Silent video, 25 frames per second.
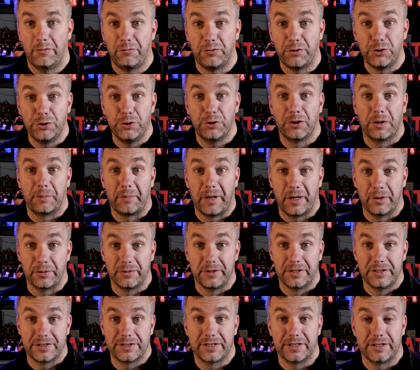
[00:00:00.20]
he knew
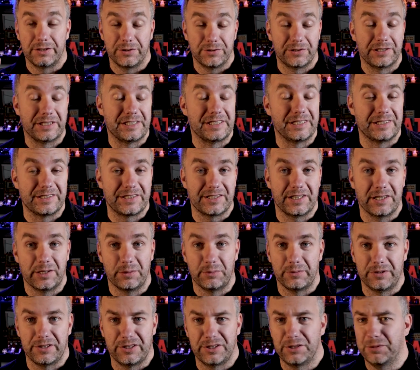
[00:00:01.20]
about this and you didn't tell
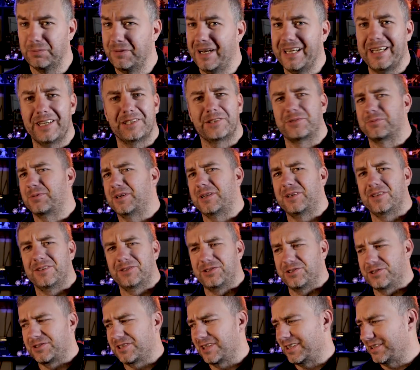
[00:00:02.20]
me, he might as well
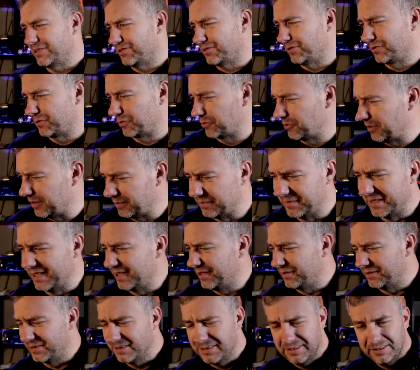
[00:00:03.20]
just unsubscribe
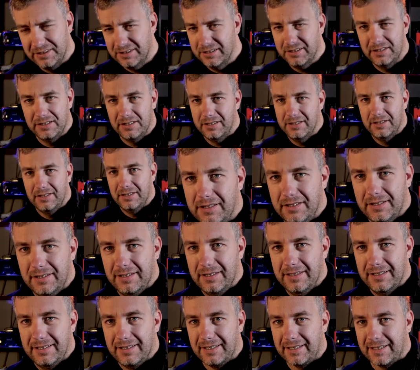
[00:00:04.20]
now.
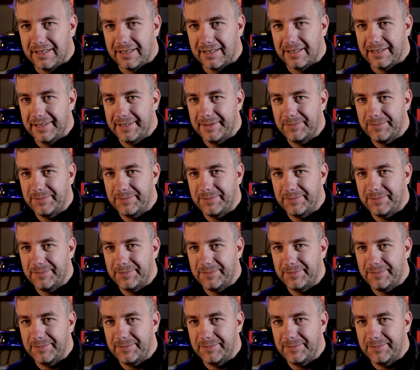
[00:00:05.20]
Ah.